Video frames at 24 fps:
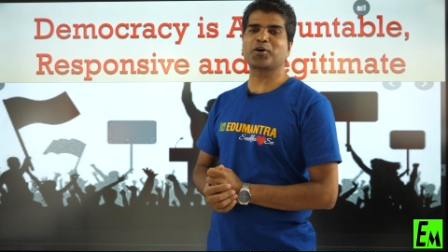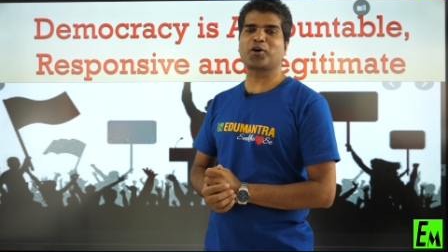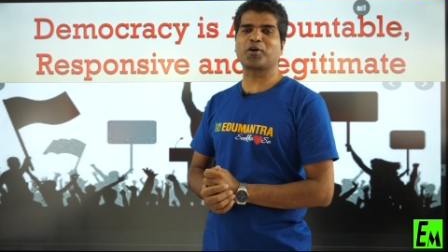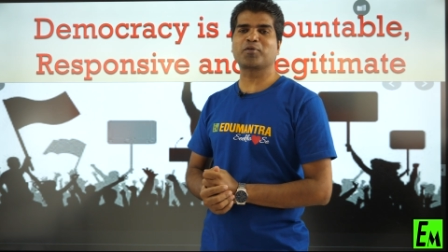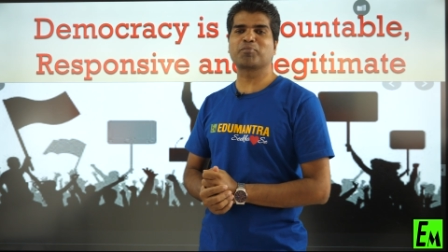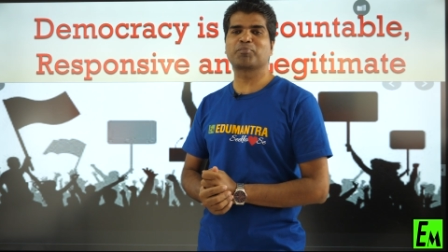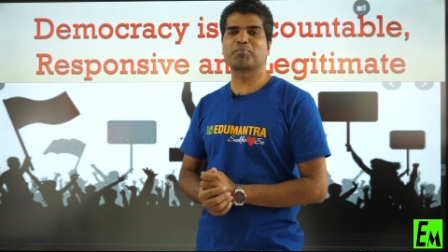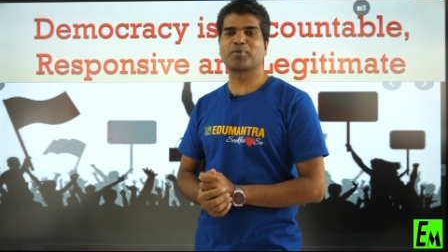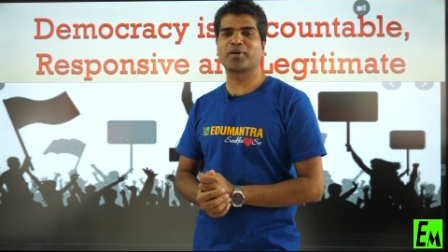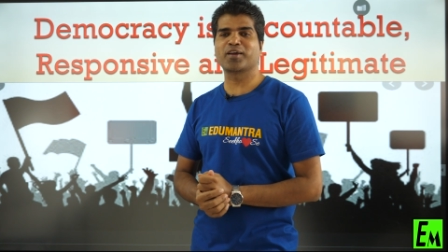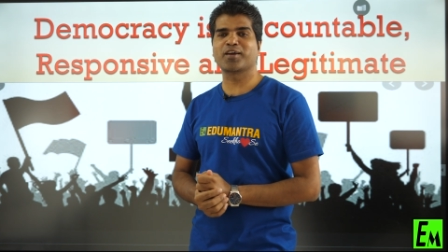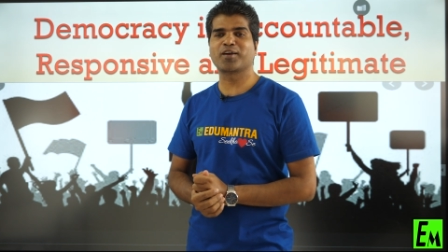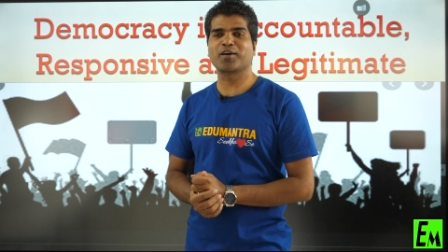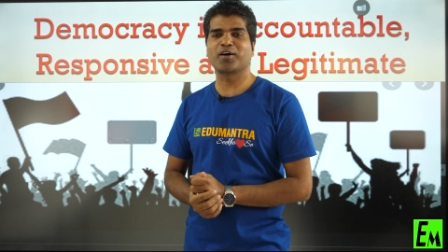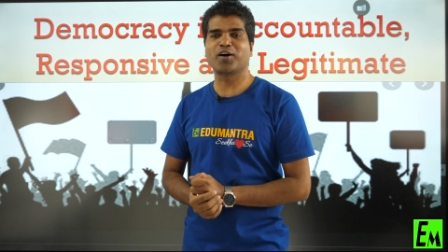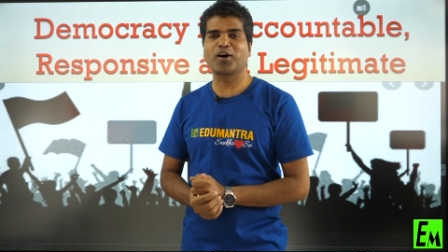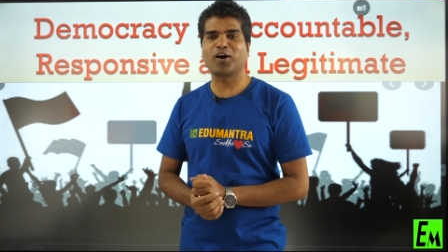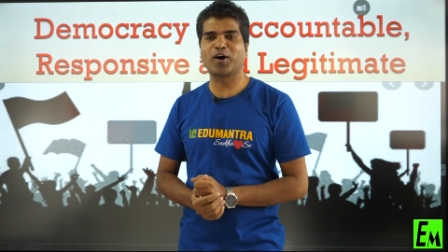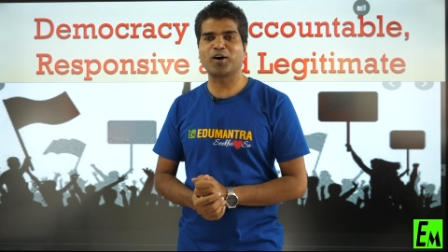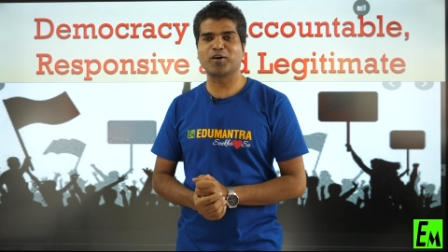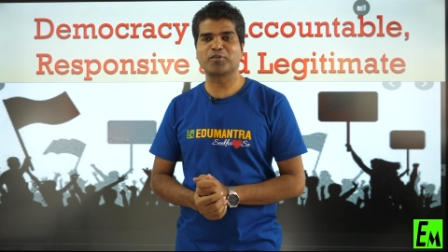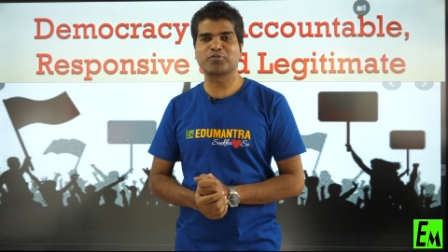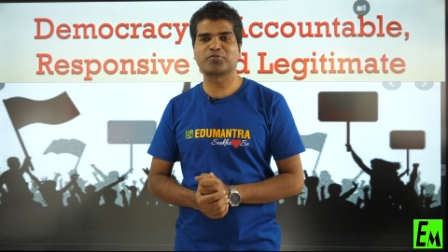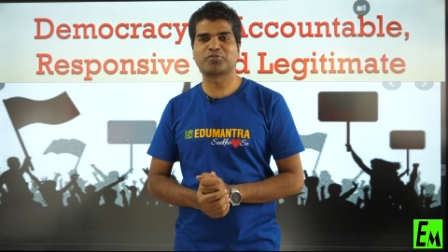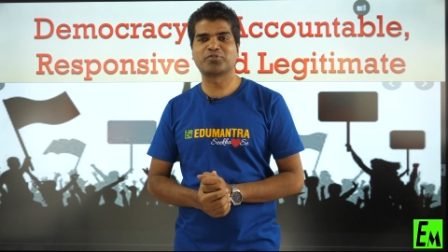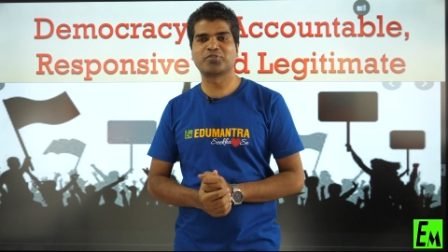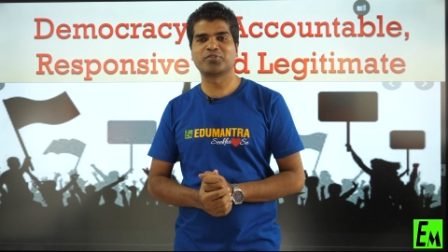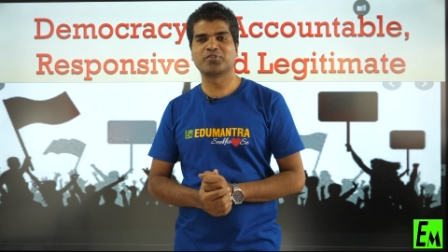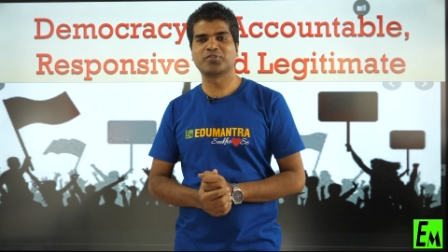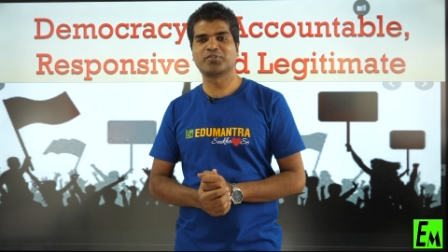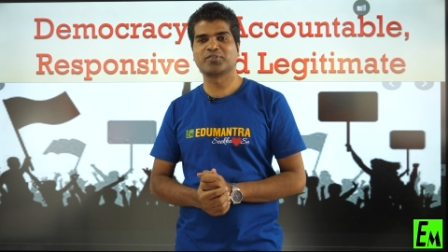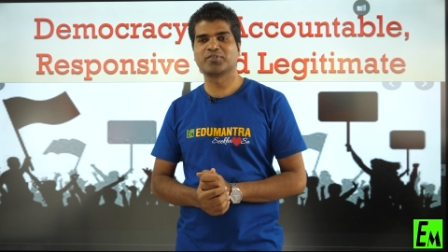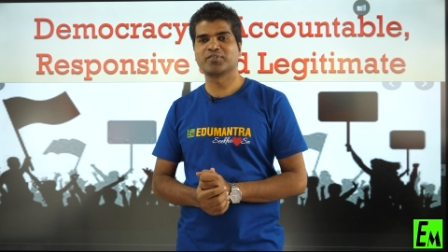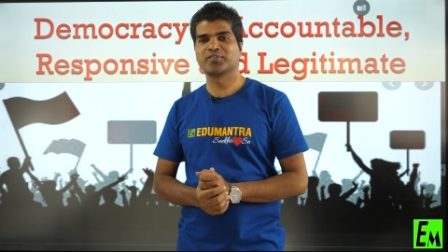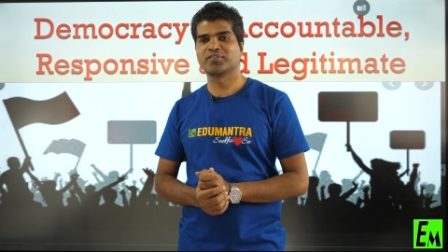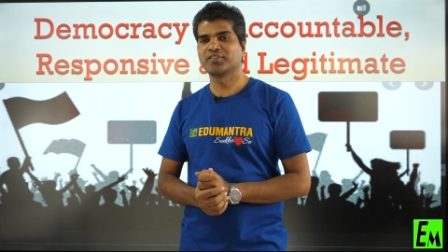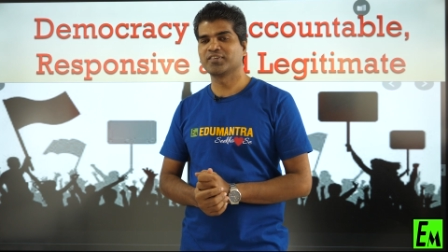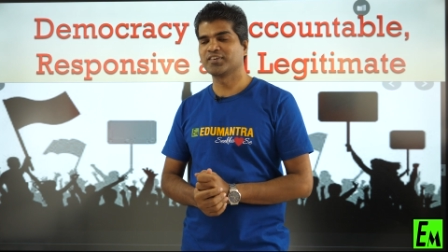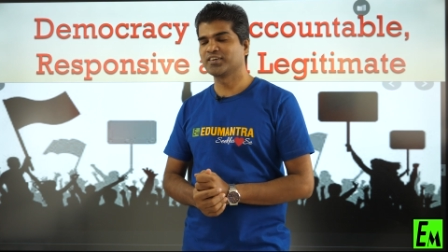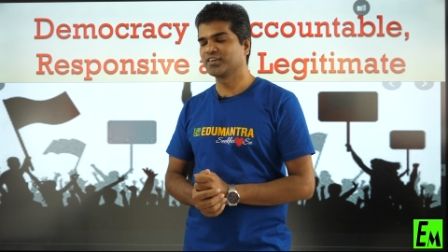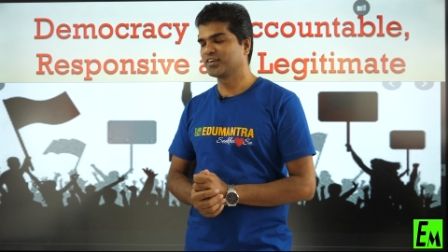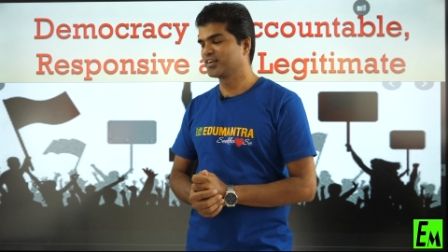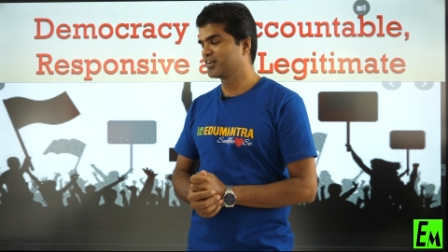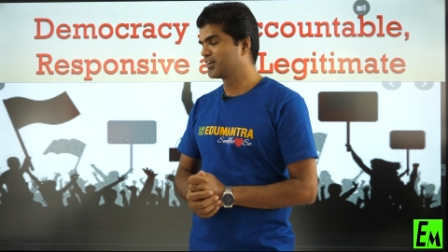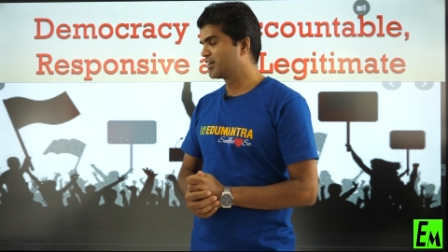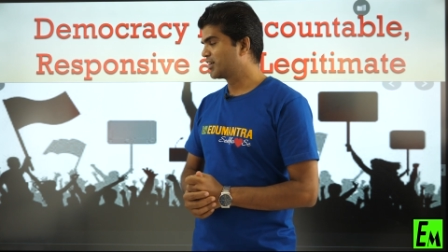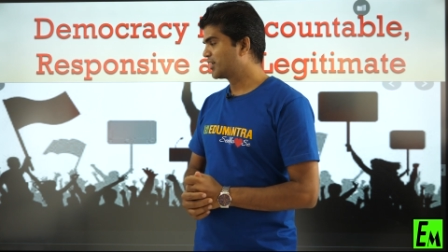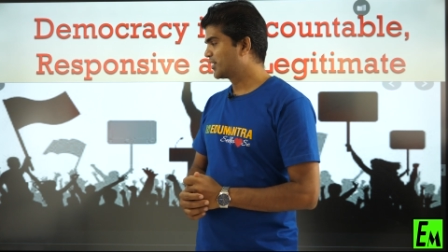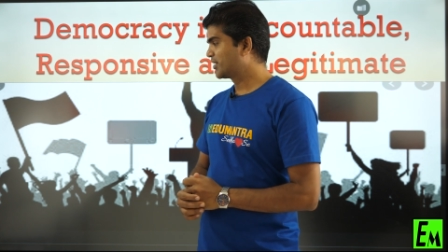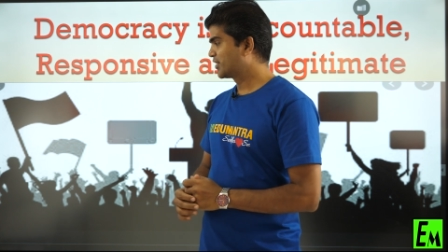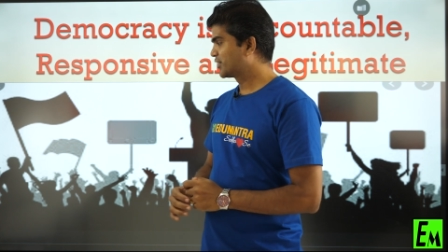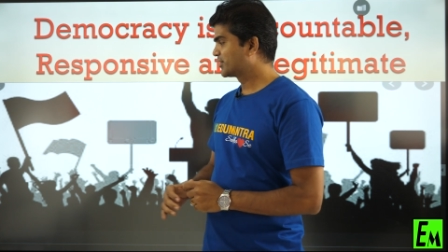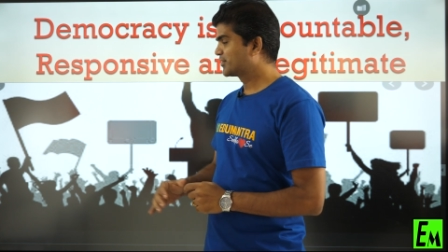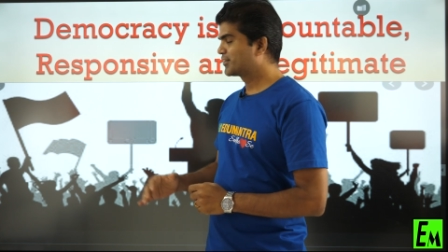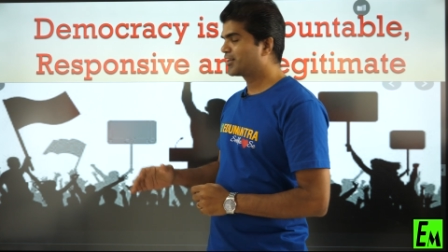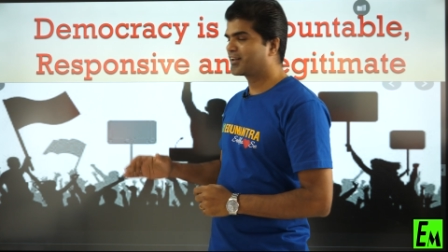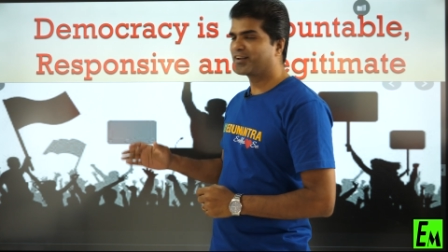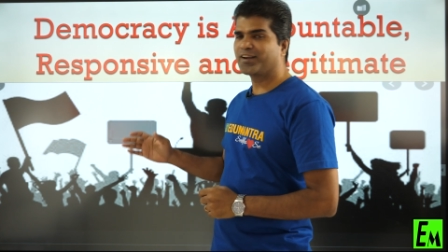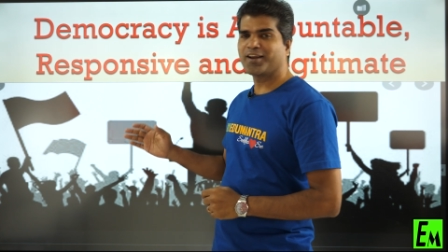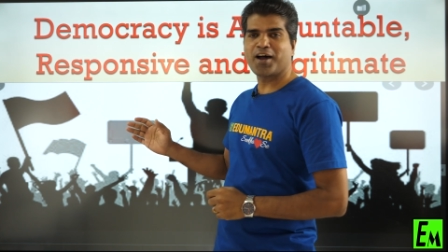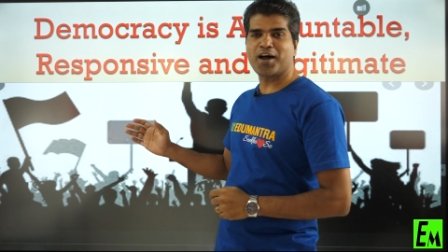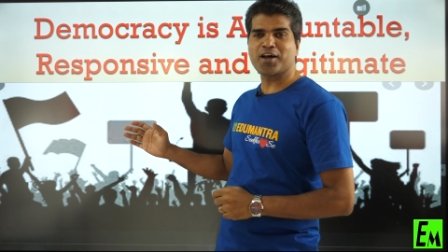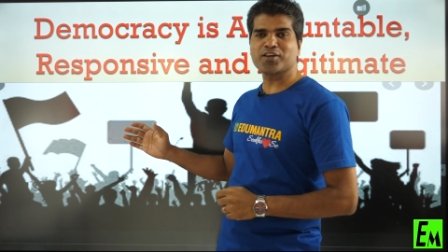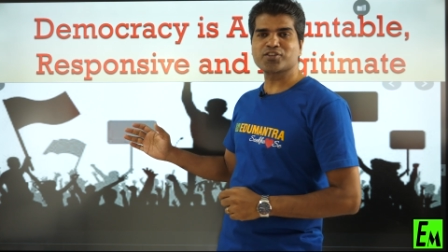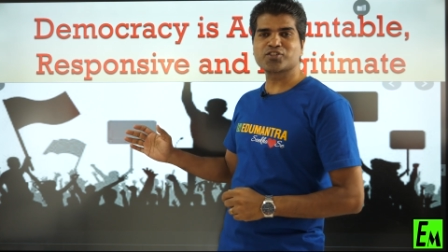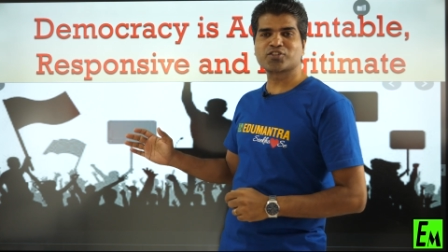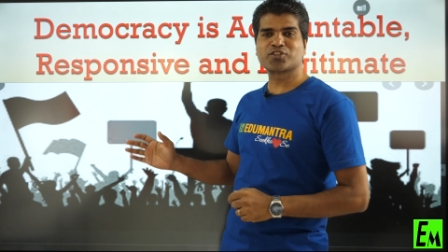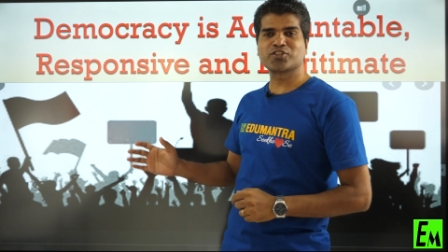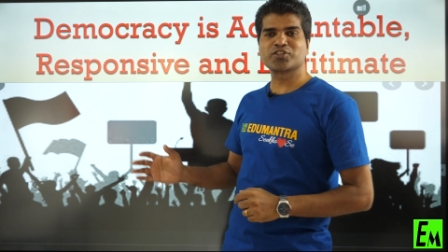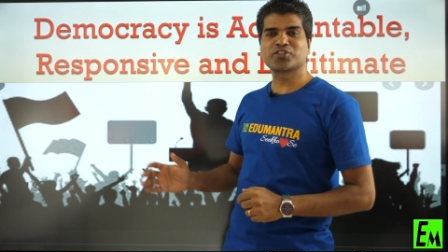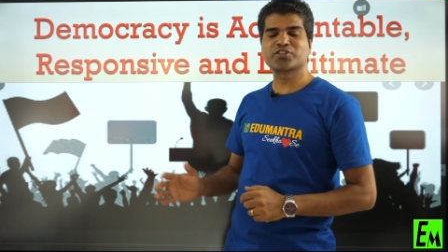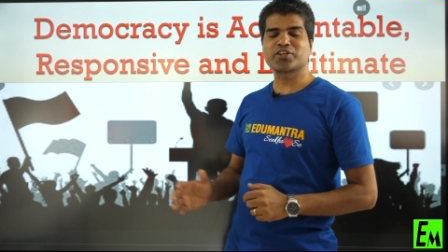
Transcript: topic of the last